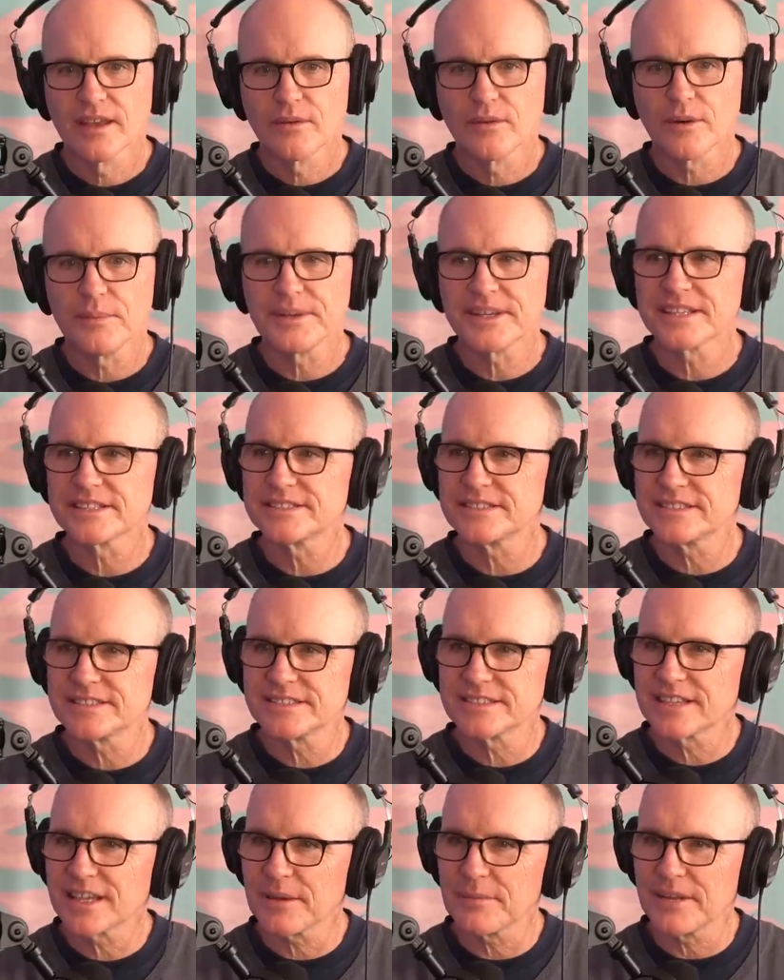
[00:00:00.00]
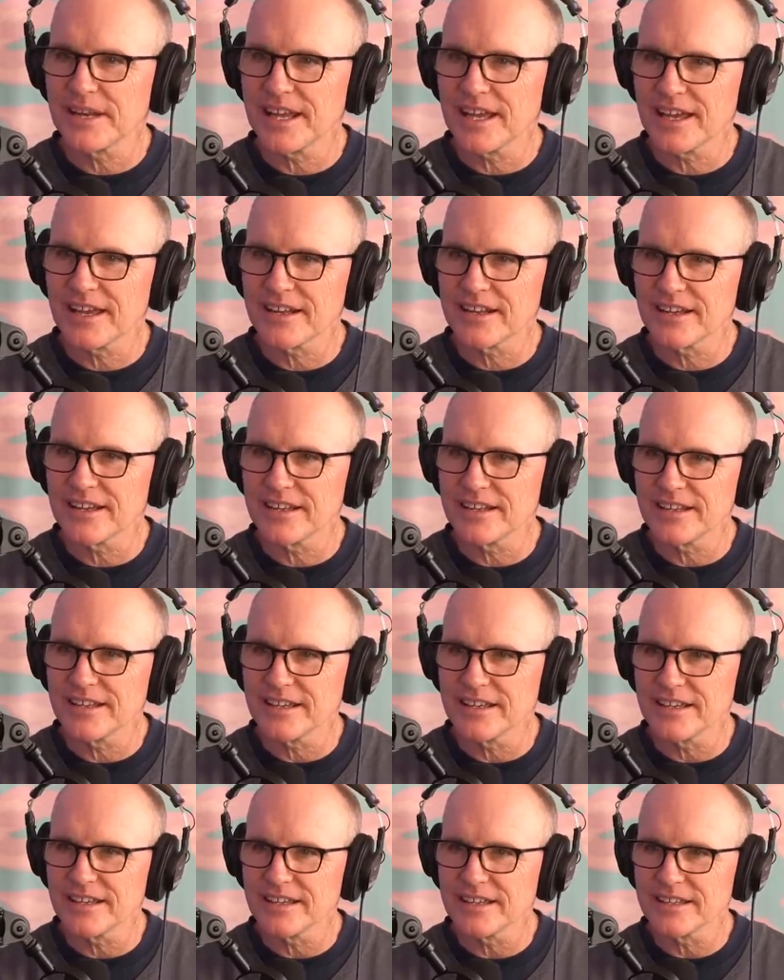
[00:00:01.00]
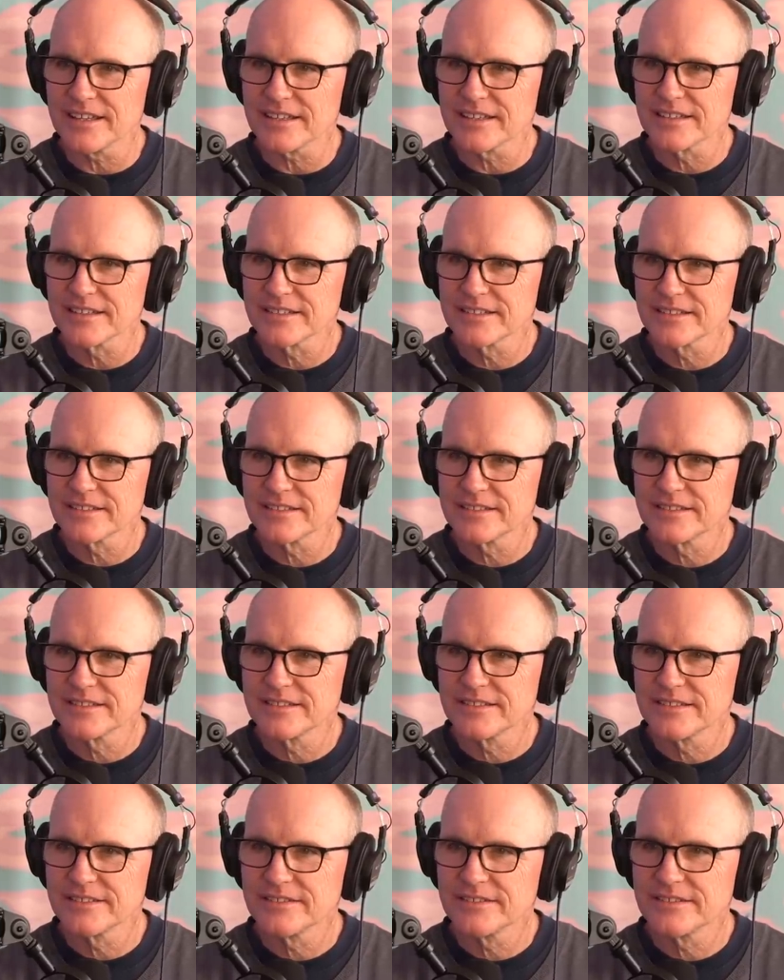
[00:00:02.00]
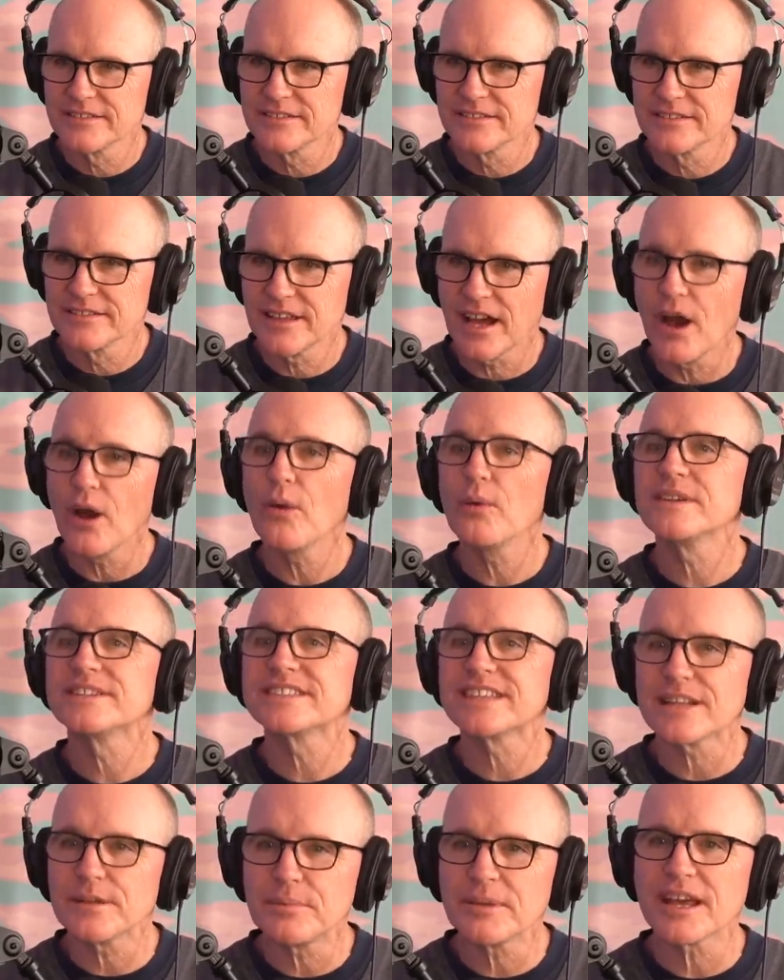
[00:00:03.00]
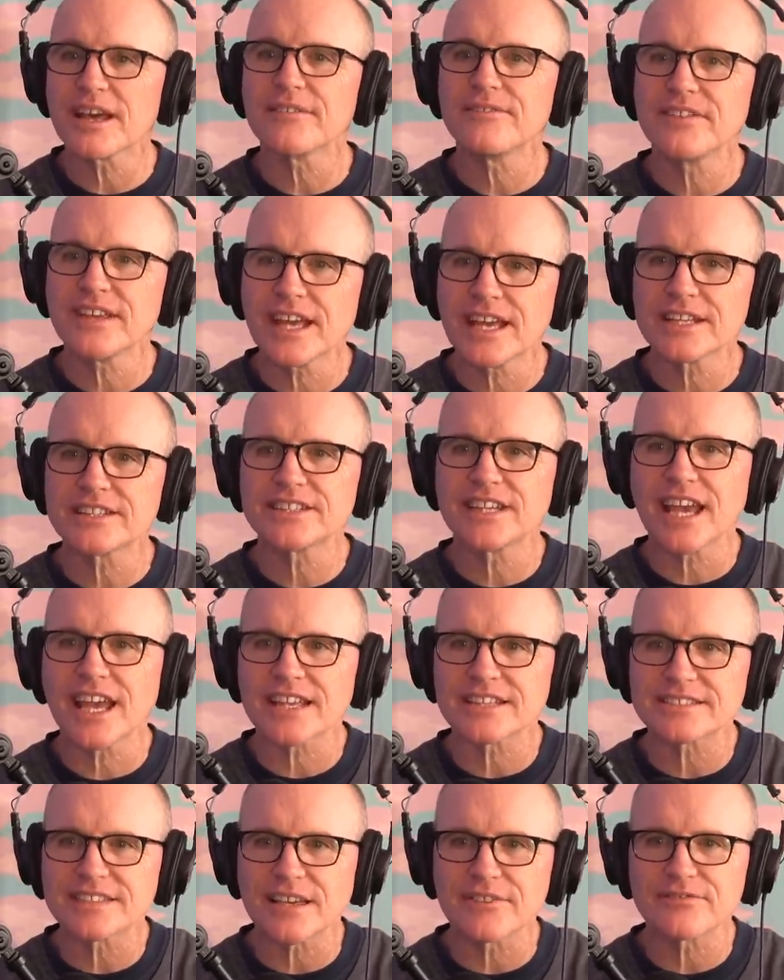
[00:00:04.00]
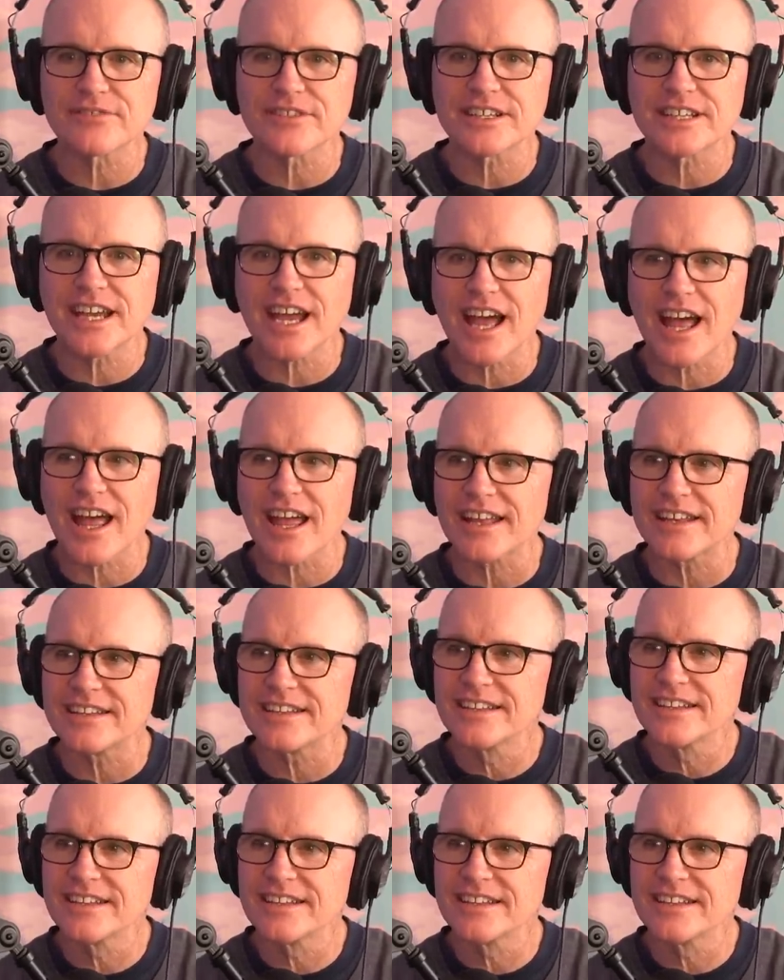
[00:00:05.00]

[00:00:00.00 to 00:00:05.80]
Well, because this is coming out on... it's going to be on VHS. I forgot.